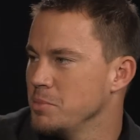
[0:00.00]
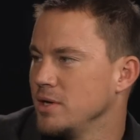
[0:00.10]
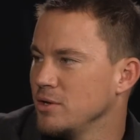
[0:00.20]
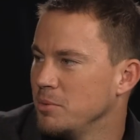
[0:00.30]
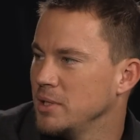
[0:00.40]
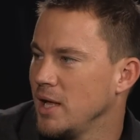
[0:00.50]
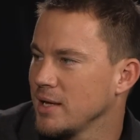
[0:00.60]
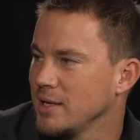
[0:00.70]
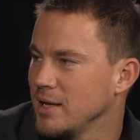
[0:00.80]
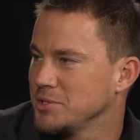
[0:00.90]
your money on mm-hmm.
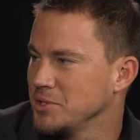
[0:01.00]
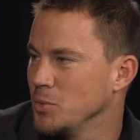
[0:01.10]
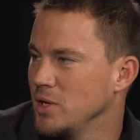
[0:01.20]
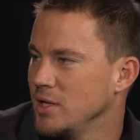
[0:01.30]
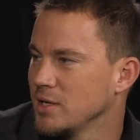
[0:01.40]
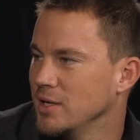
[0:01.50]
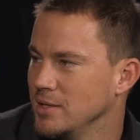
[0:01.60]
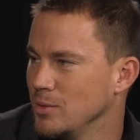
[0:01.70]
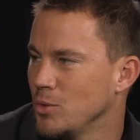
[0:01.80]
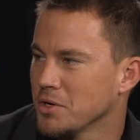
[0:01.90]
black and actually winning,
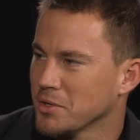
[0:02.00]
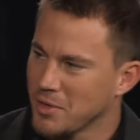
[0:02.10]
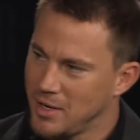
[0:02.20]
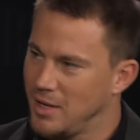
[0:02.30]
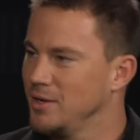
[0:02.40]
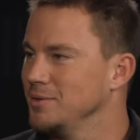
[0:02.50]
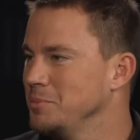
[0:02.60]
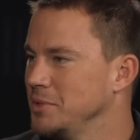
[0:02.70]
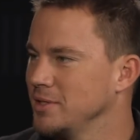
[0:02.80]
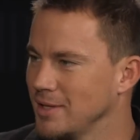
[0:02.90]
and then walking right out
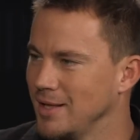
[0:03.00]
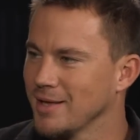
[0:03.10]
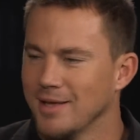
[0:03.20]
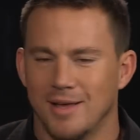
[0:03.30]
and being yeah. like,